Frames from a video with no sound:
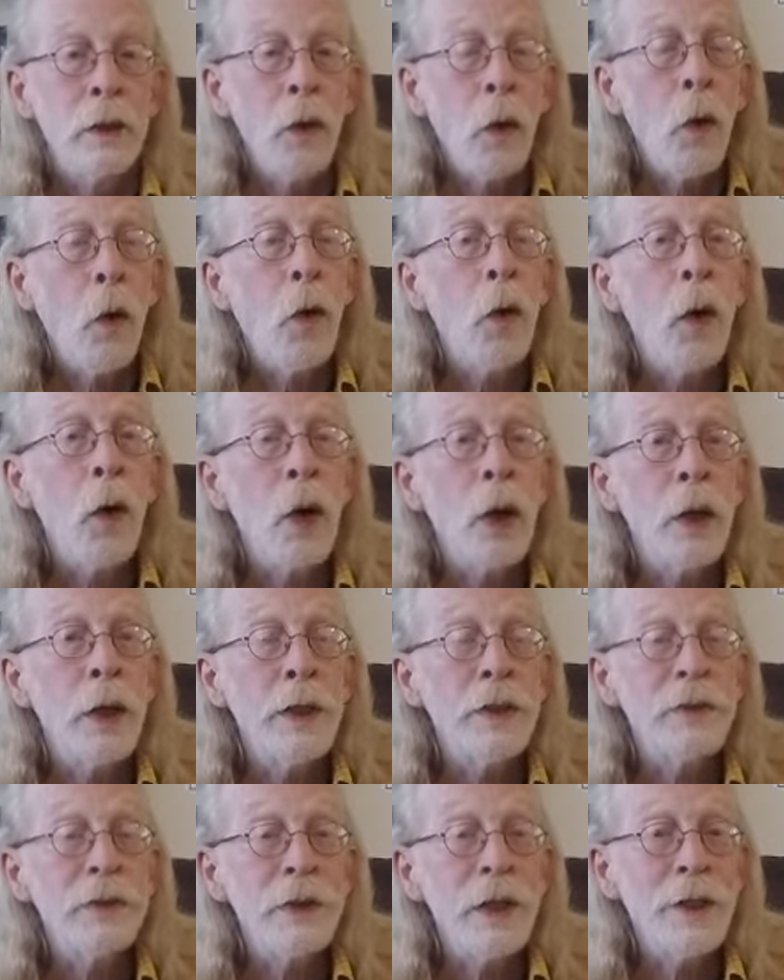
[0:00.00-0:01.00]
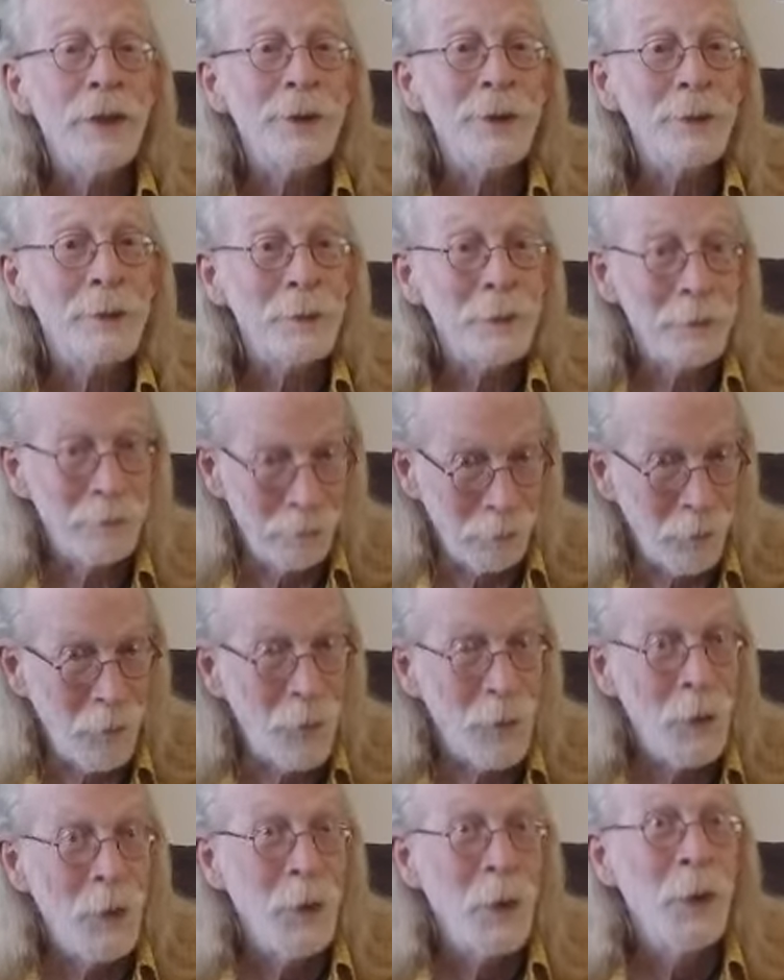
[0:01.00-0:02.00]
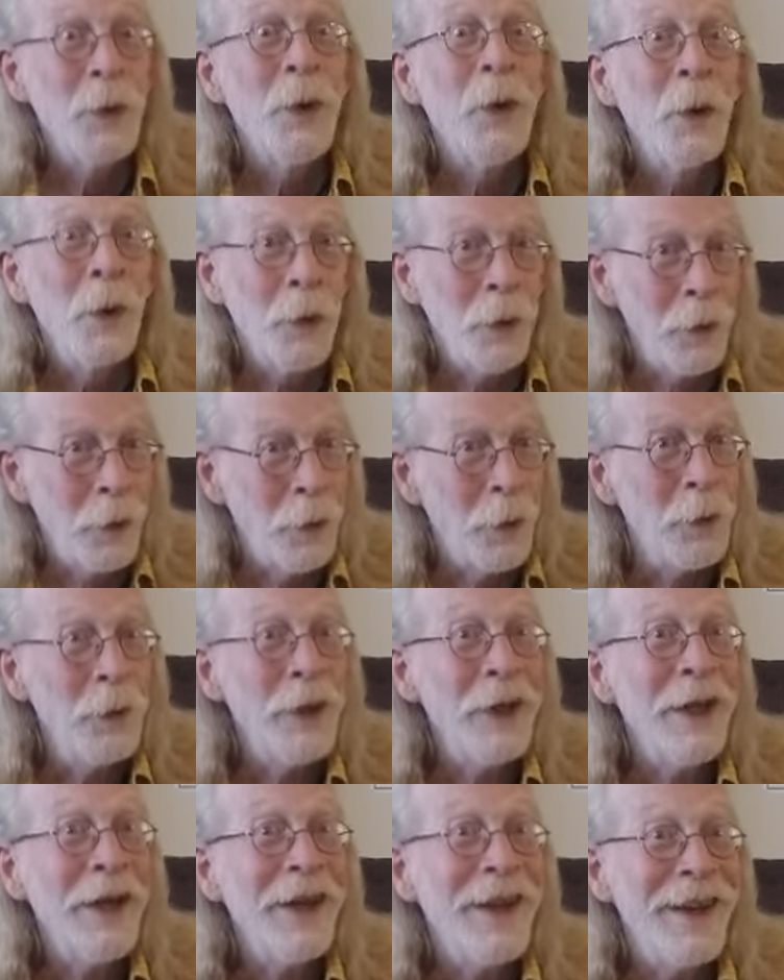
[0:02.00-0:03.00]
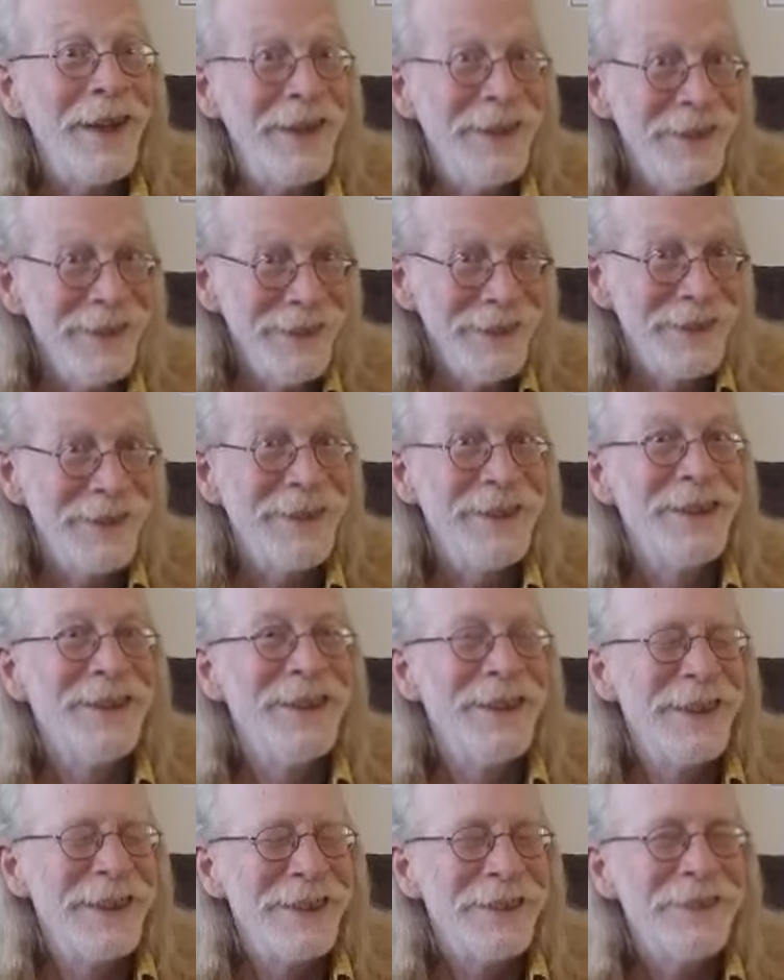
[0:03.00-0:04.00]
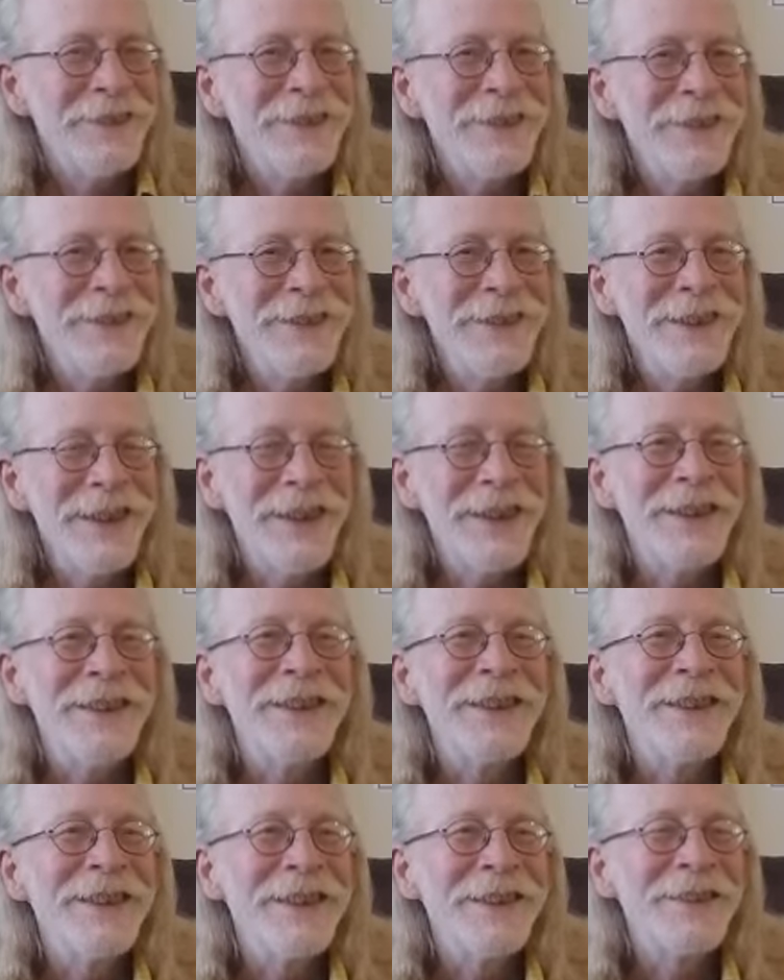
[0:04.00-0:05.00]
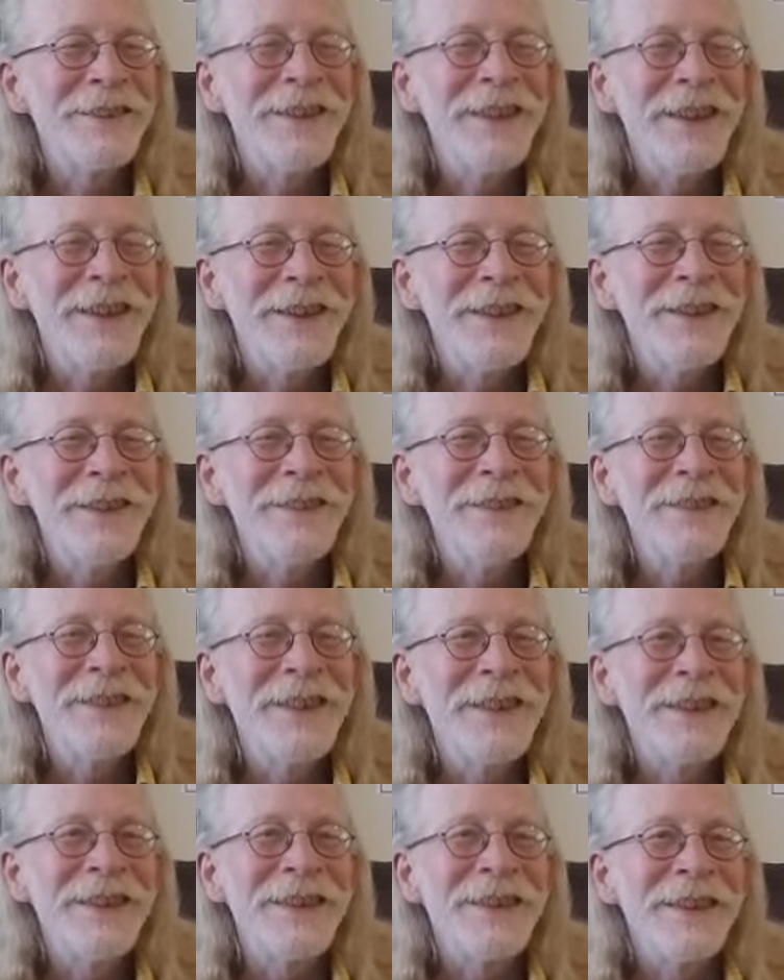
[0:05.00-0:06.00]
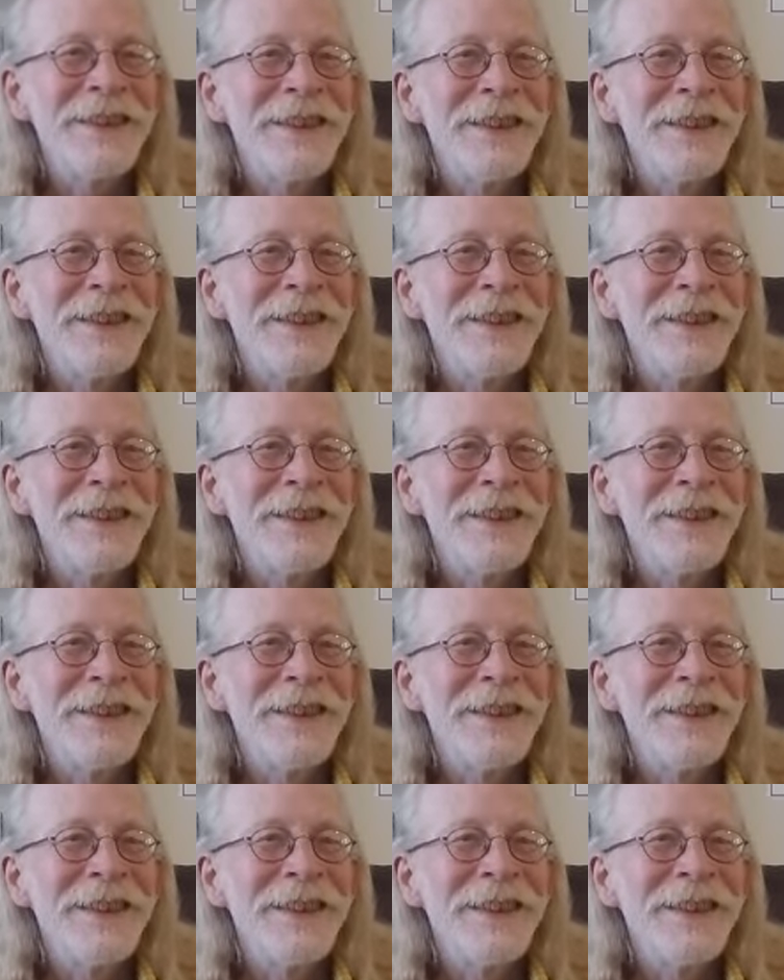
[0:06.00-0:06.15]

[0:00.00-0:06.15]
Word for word: Or it says, okay, we'll change it the way you want.